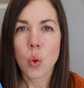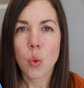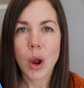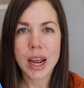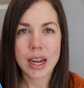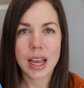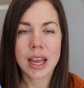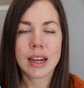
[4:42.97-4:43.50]

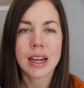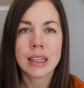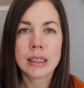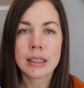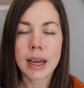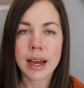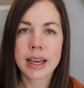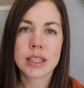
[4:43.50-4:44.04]
when it
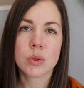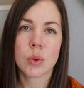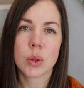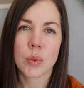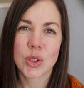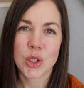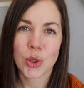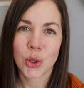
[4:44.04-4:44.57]
aligns
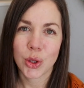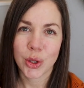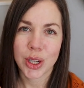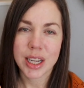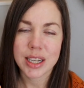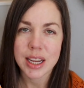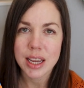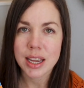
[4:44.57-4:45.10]
with what you're
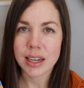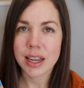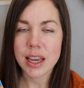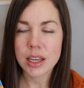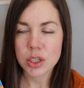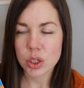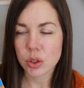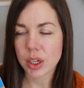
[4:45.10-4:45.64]
learning in
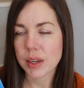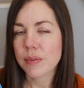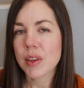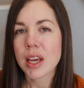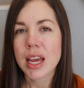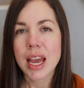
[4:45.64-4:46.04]
history.